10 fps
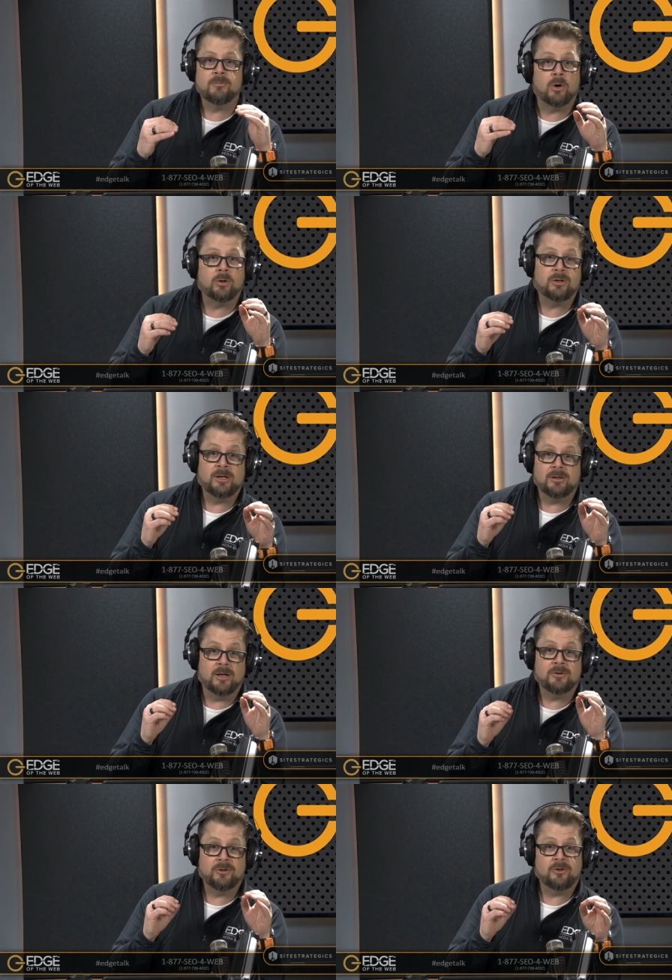marketing
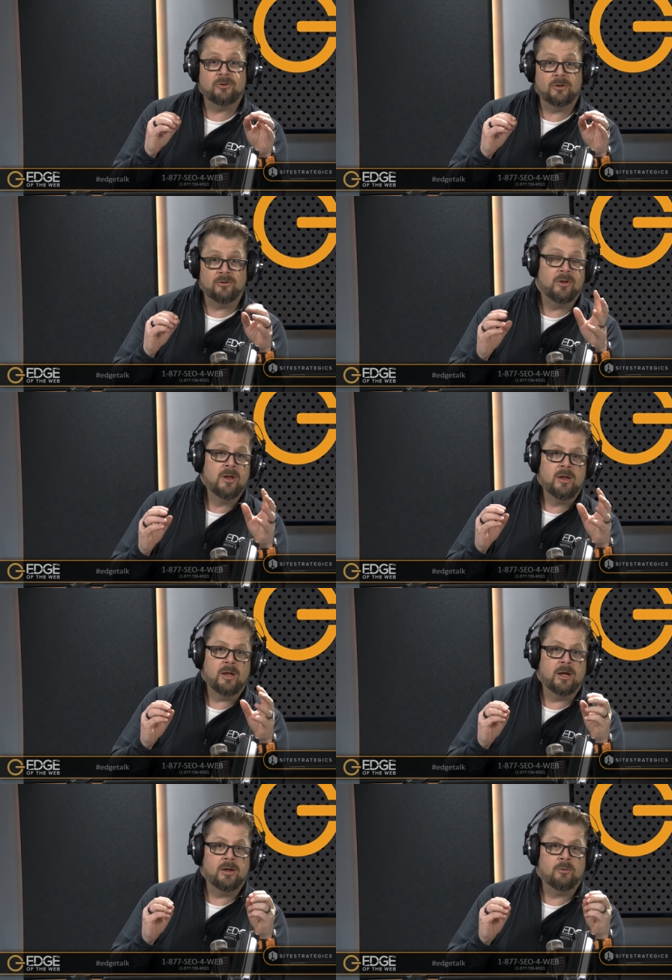touches
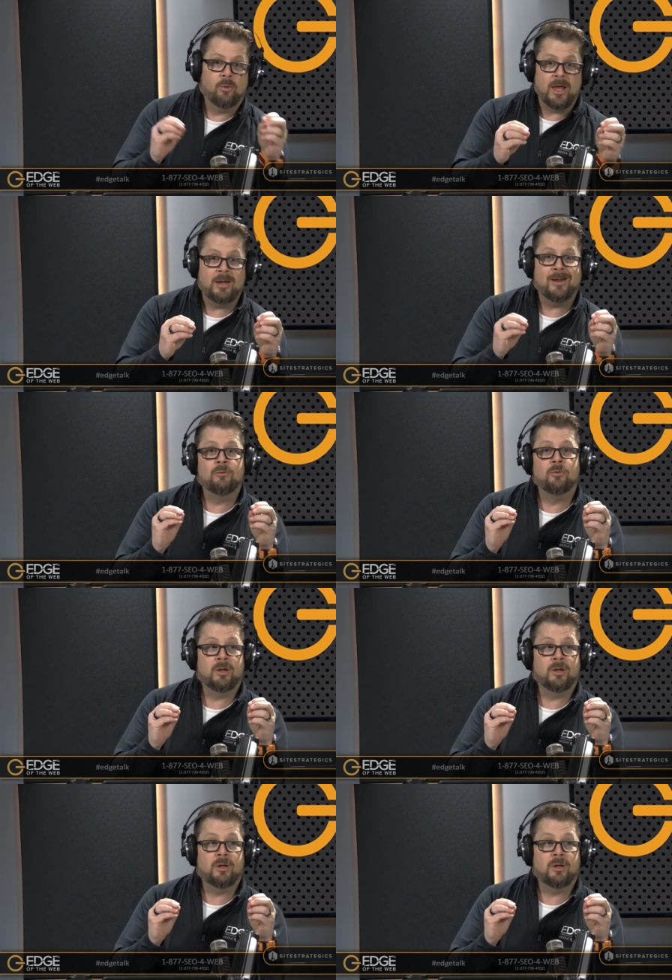when and,